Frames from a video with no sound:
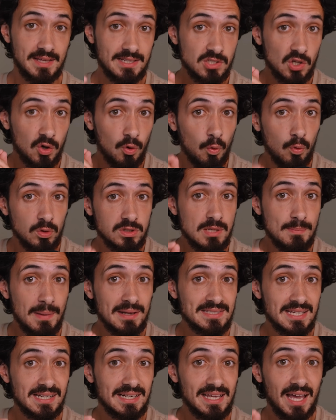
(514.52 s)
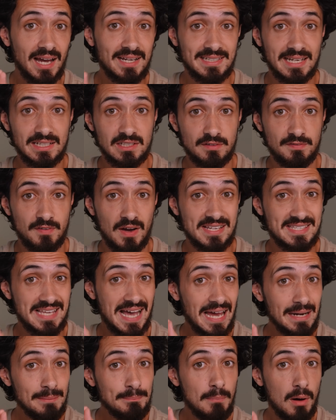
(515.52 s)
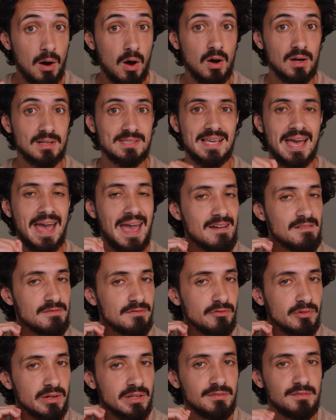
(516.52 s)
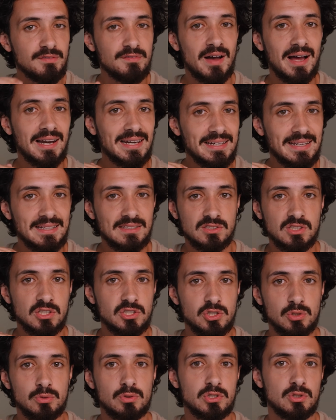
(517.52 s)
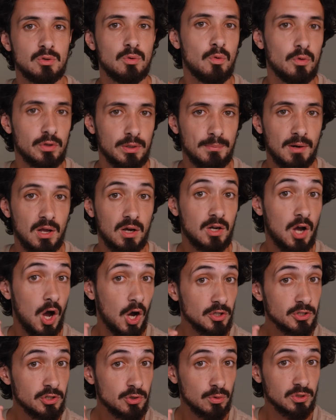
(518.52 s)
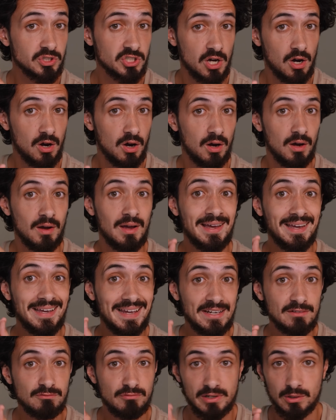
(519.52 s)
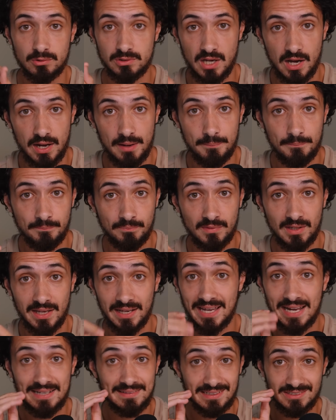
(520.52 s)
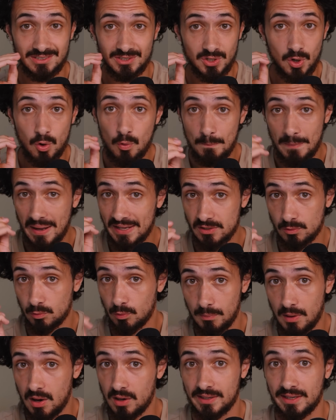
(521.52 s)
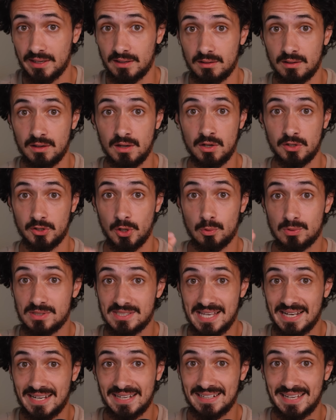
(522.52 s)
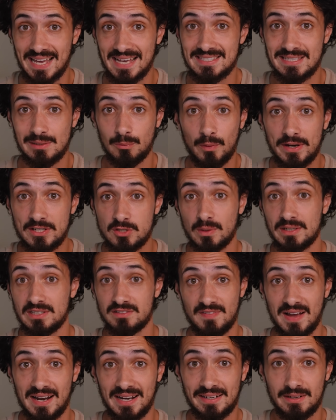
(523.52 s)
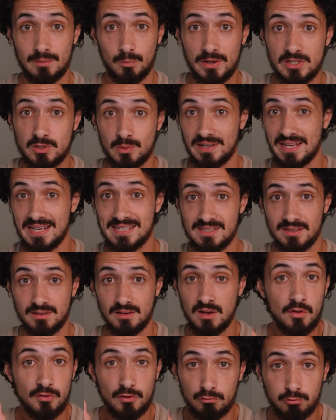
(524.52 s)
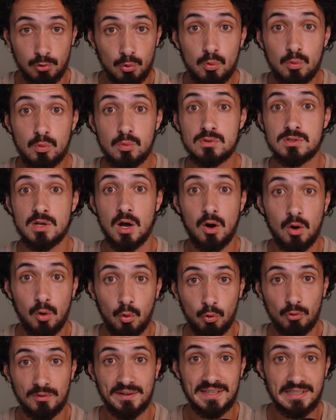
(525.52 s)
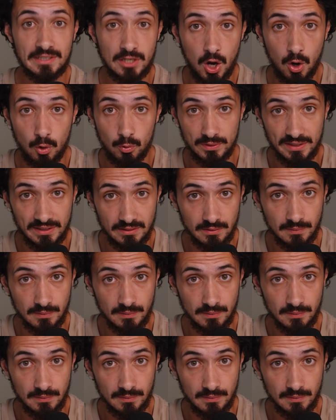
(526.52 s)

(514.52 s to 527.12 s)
This automatically identifies and marks every valid institutional order block on your chart in real time. Again, that's no manual marking, no second guessing which one is valid and which one isn't. The rules are already coded.